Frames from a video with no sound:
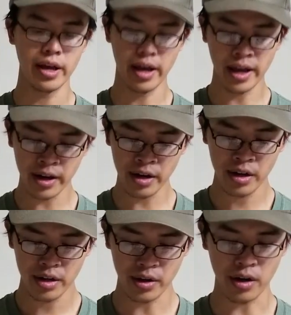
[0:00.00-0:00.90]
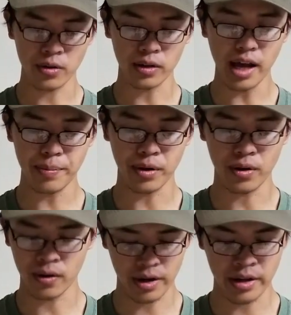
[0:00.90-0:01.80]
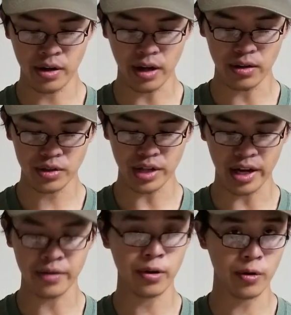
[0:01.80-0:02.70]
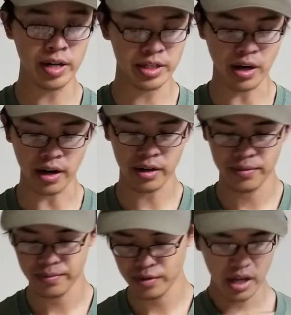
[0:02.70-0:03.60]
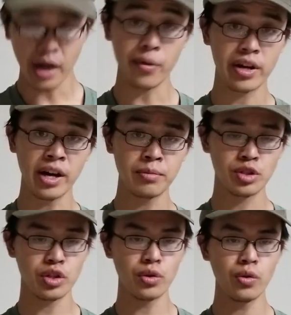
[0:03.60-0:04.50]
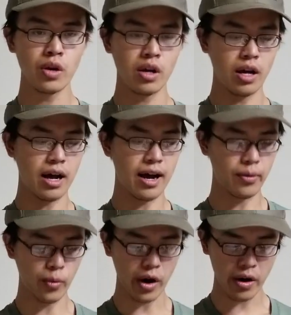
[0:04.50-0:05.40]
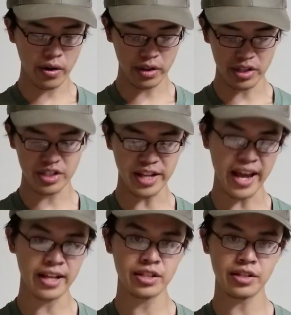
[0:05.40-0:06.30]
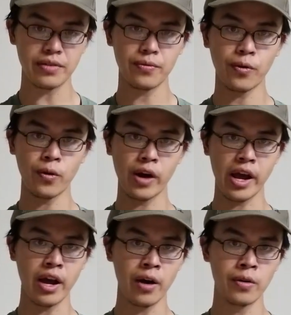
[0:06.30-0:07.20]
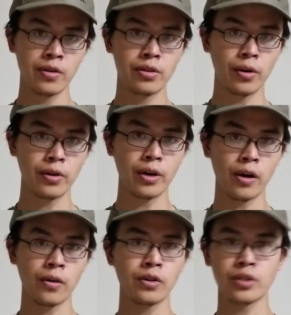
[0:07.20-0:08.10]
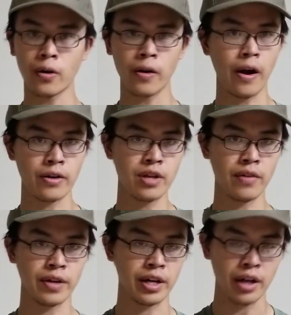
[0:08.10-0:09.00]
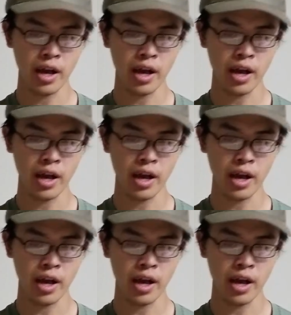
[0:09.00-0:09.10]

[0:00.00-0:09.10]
in your other lipo, or in your other side of your crane stock. Now when it comes to where this stands for a $130 starter airsoft gun,